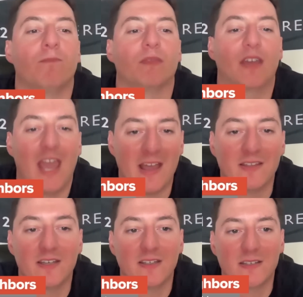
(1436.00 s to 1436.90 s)

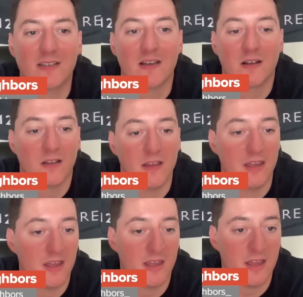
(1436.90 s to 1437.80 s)
Kansas,
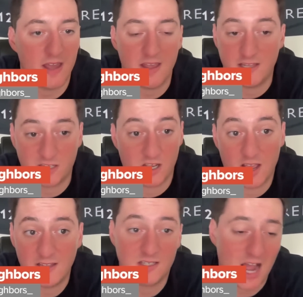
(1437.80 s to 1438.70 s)

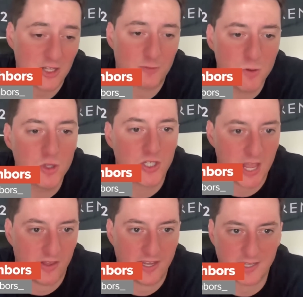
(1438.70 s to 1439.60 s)
it's not smooth
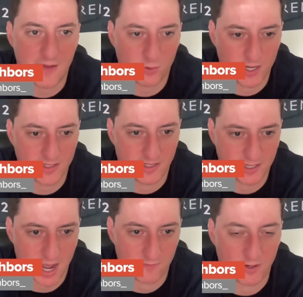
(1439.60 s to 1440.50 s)
sailing. It never is in this
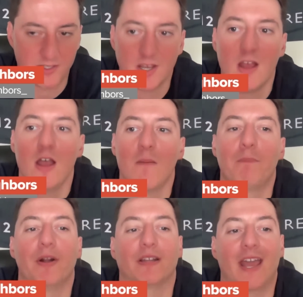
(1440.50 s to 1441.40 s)
conference,
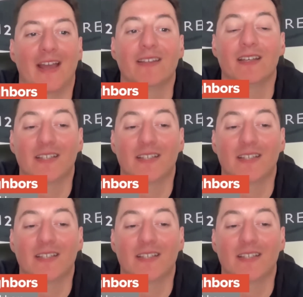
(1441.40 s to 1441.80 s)
but Kansas